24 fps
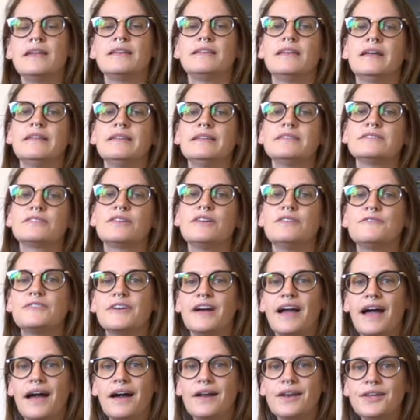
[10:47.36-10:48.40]
Now let's go over
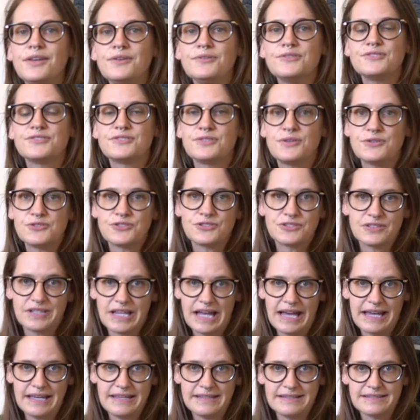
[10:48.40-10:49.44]
how do you
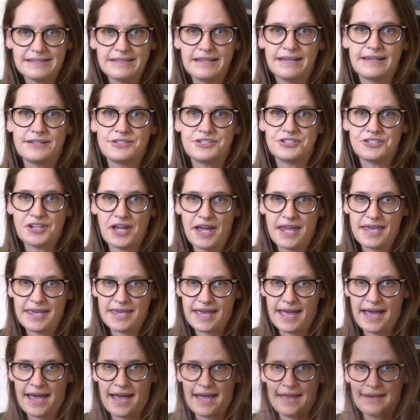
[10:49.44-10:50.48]
socialize a shy
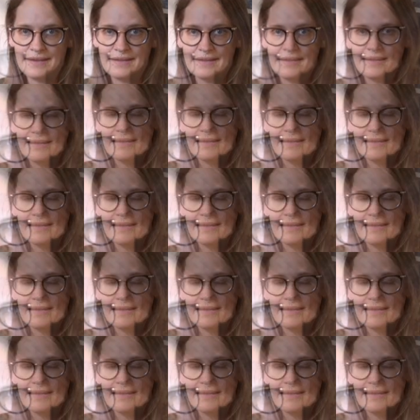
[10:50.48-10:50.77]
cat.